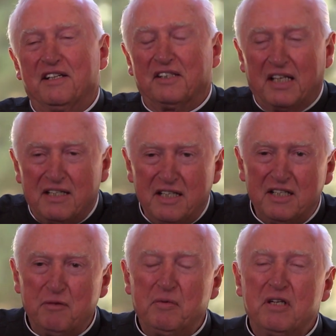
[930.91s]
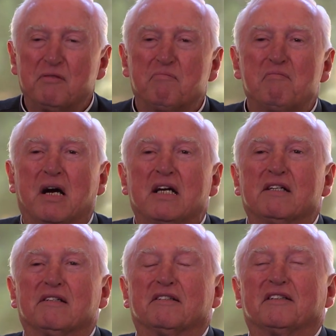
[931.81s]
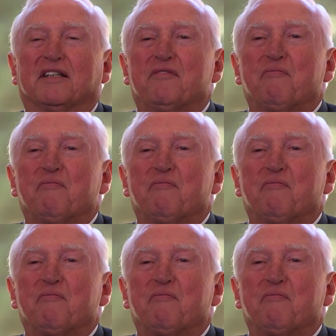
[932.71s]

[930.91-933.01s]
They need to be admired.